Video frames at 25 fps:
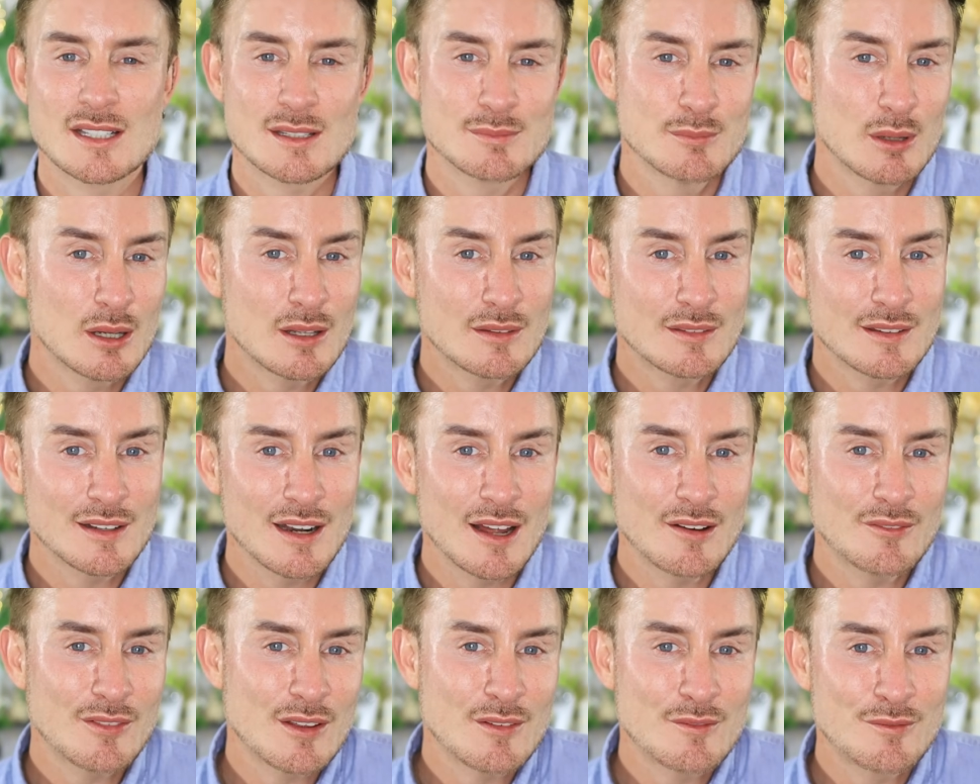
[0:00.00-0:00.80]
Smooth
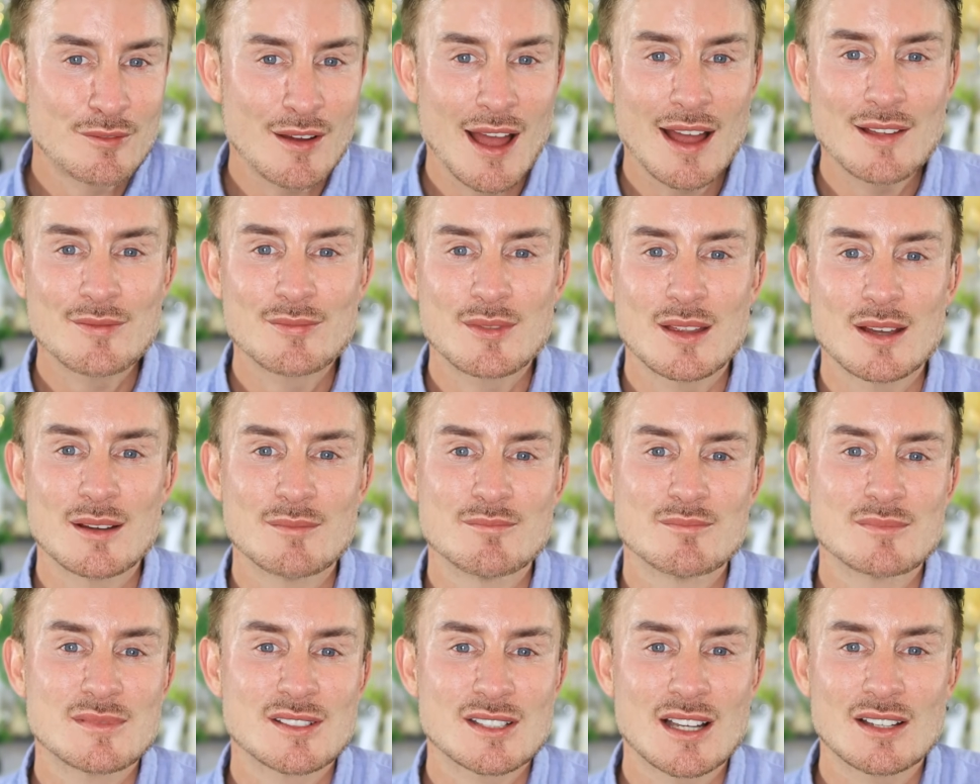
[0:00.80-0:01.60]
enough, in fact,
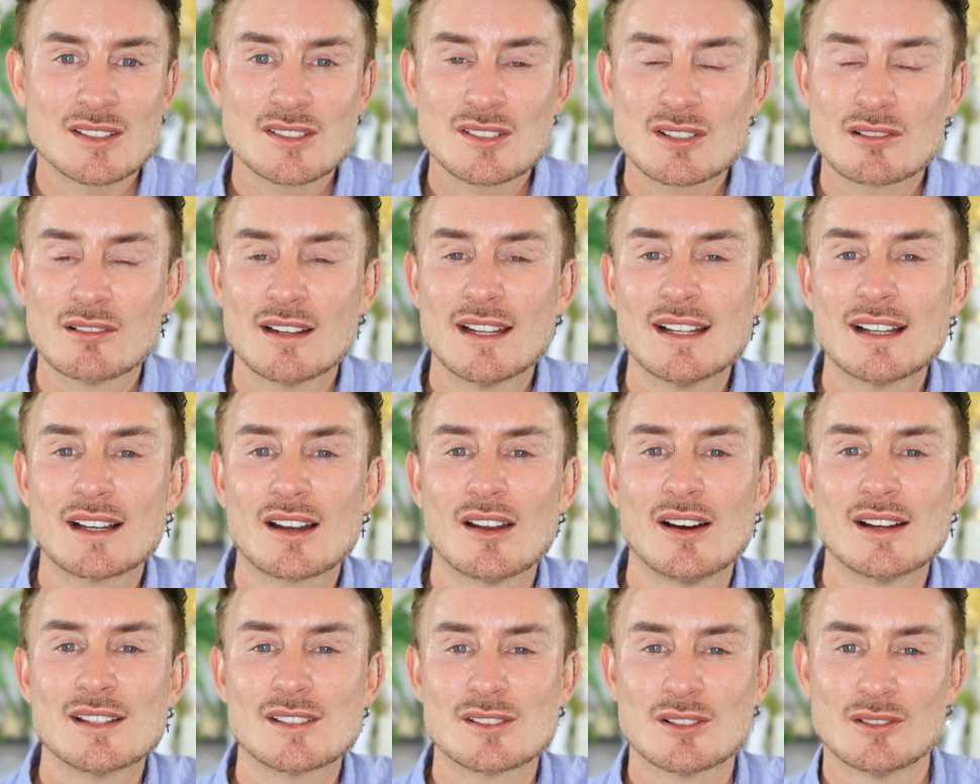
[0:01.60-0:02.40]
that sunscreen
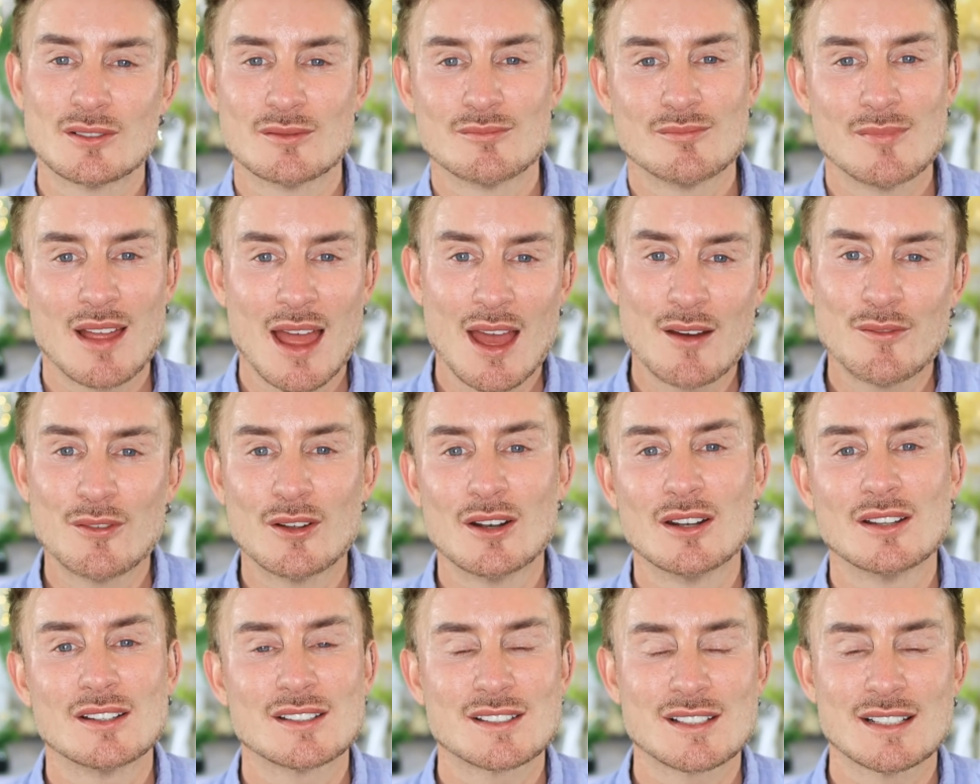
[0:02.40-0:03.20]
glides on
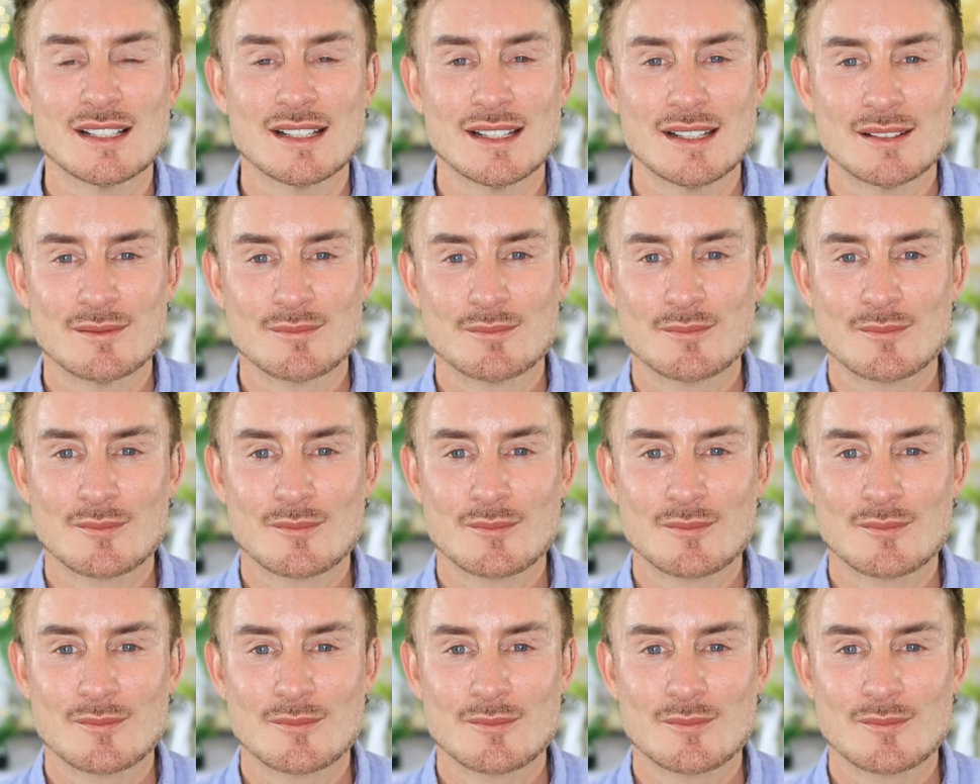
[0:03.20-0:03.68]
effortlessly.